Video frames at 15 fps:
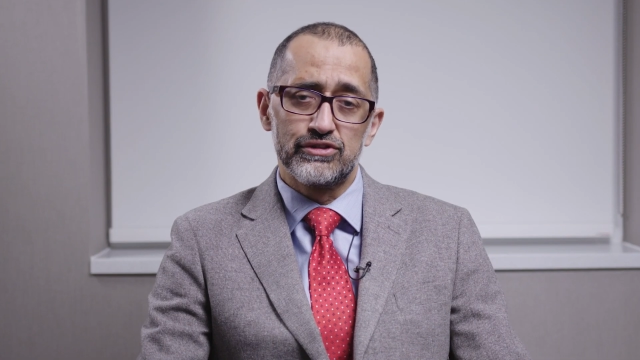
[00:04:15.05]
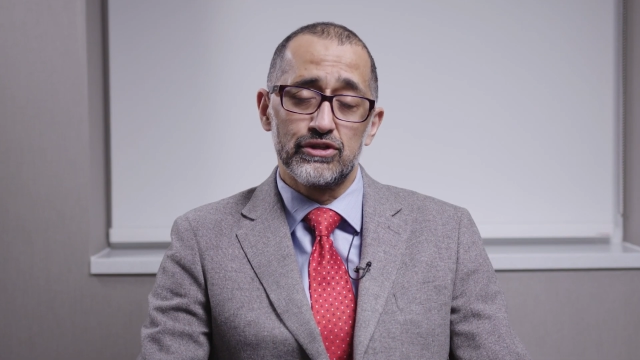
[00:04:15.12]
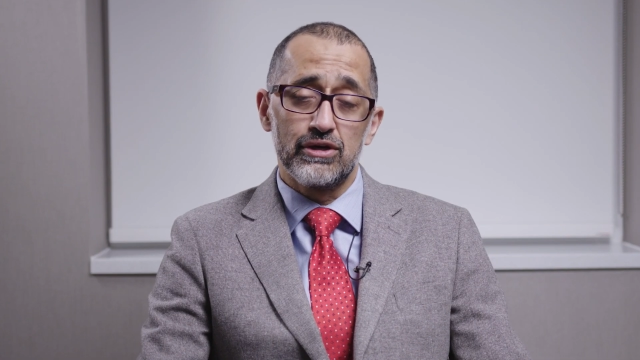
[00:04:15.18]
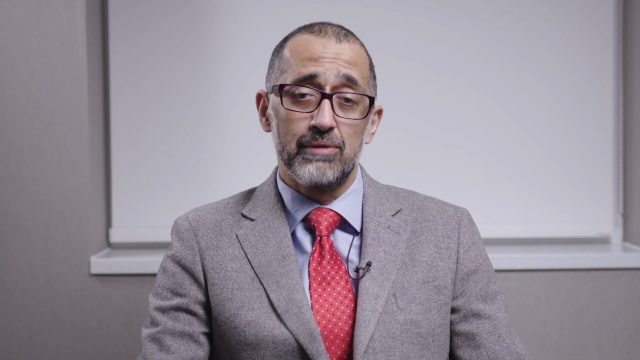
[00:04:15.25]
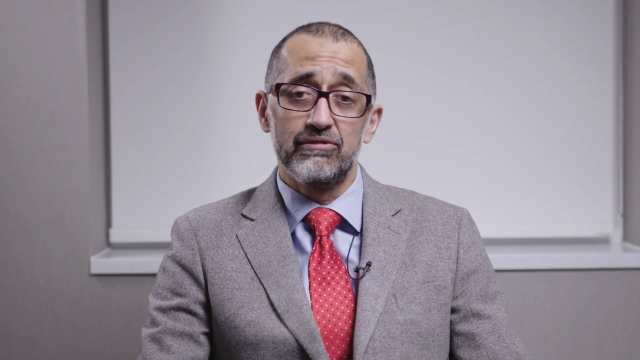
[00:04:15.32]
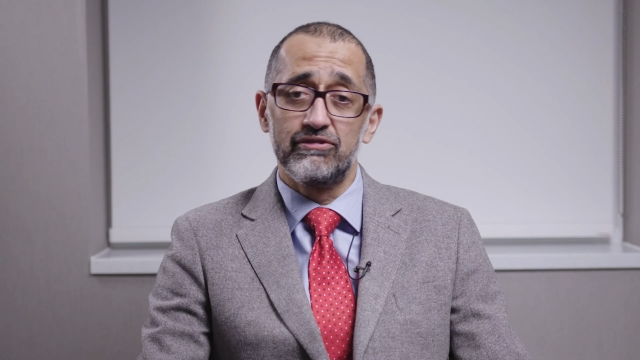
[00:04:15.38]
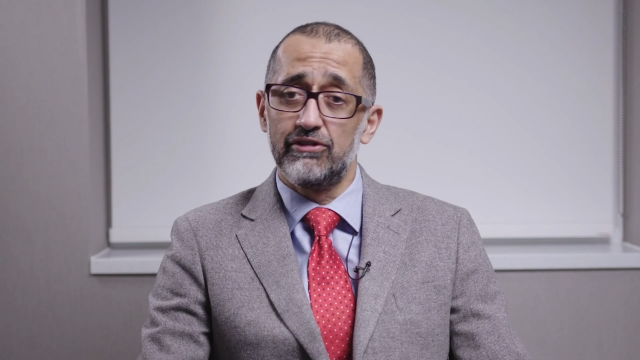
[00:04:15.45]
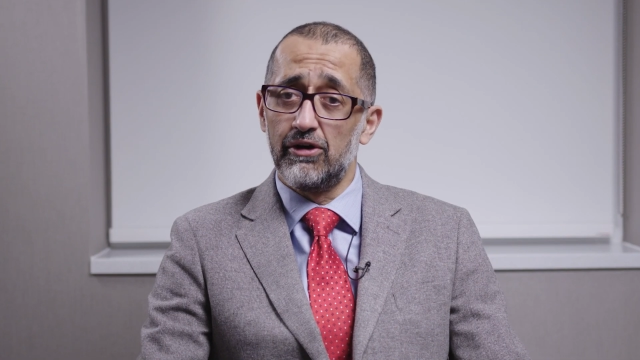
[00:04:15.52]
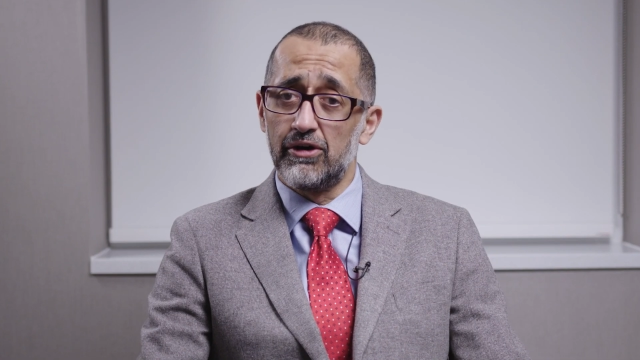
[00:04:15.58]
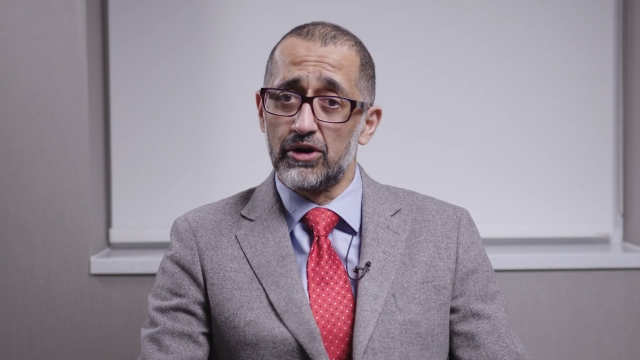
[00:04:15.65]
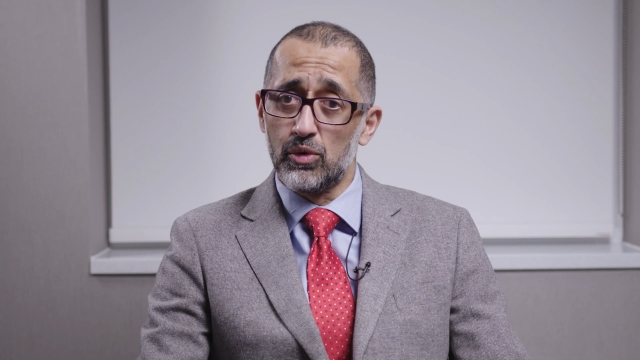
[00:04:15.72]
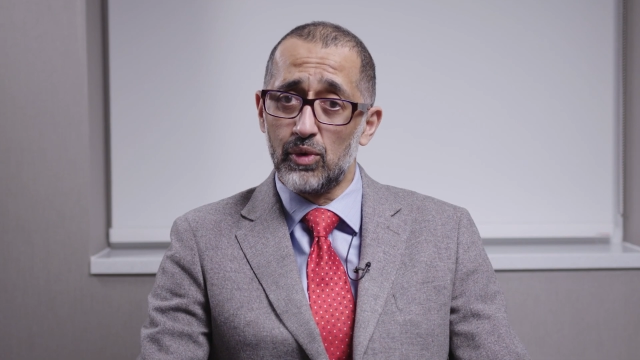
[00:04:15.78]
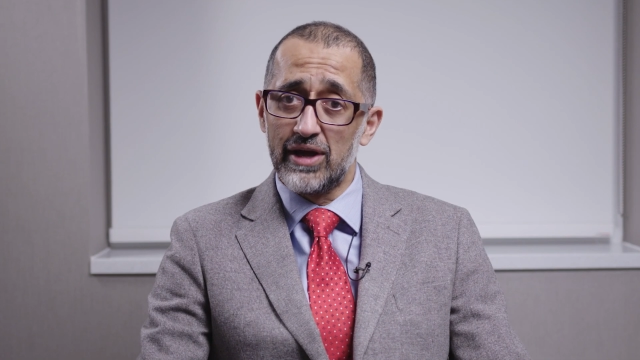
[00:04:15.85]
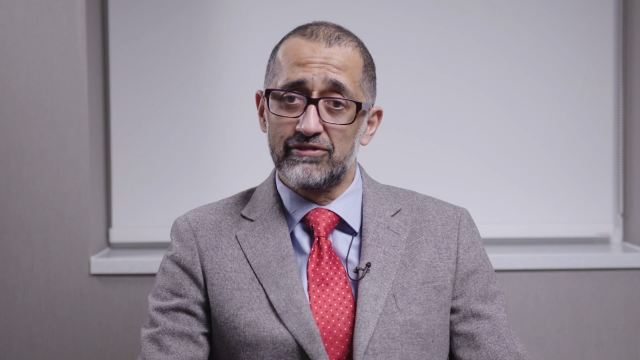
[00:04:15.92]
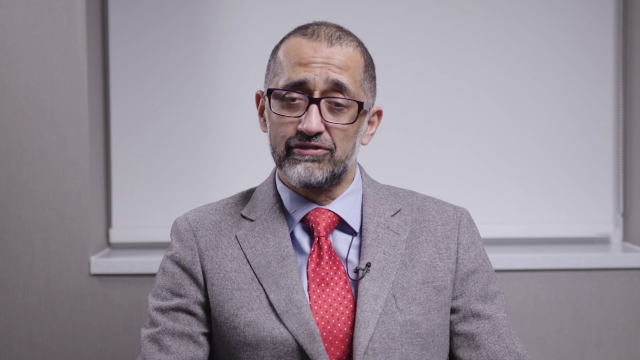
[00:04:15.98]
So I'm far
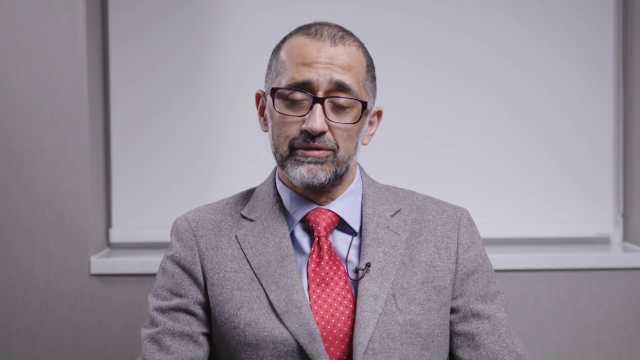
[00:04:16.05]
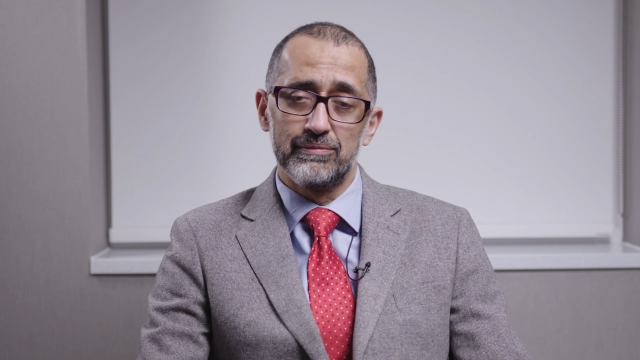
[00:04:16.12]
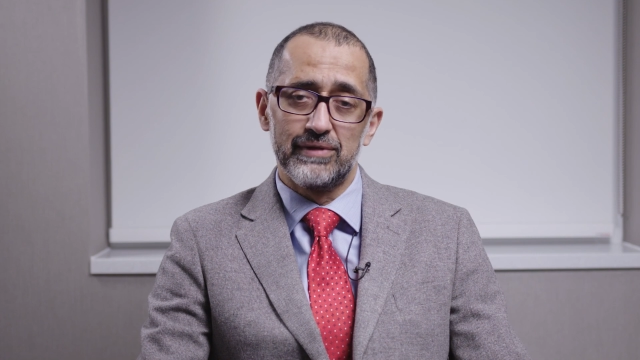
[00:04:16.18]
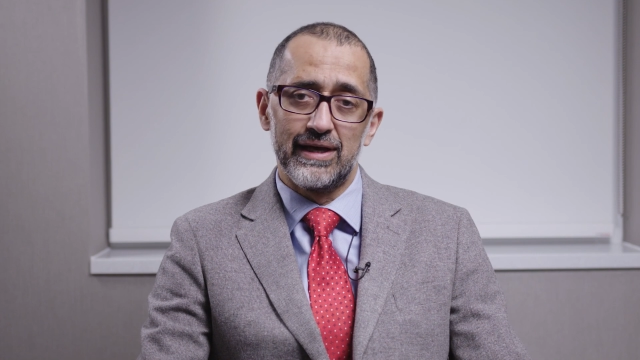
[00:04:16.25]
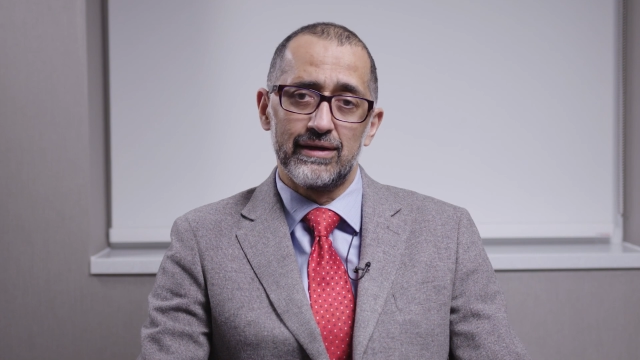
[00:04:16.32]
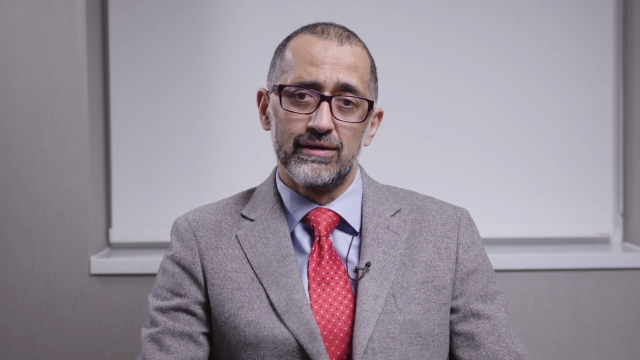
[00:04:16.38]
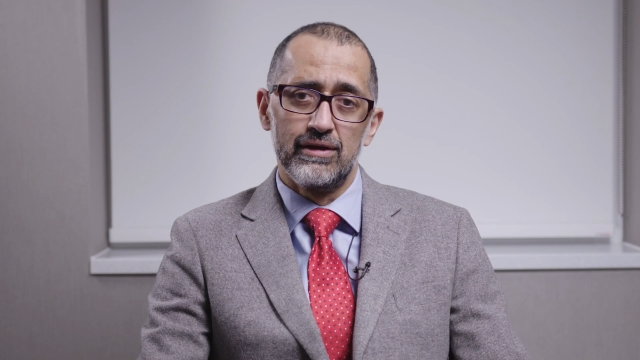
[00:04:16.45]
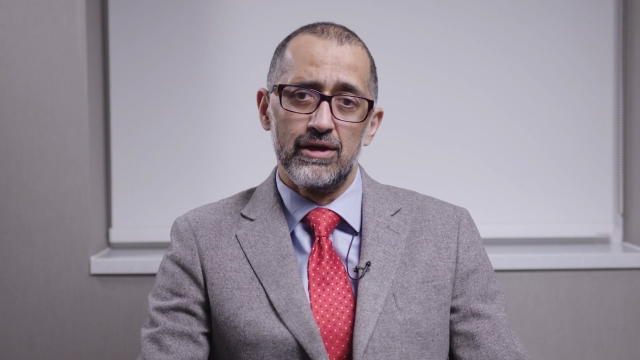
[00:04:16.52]
away from that.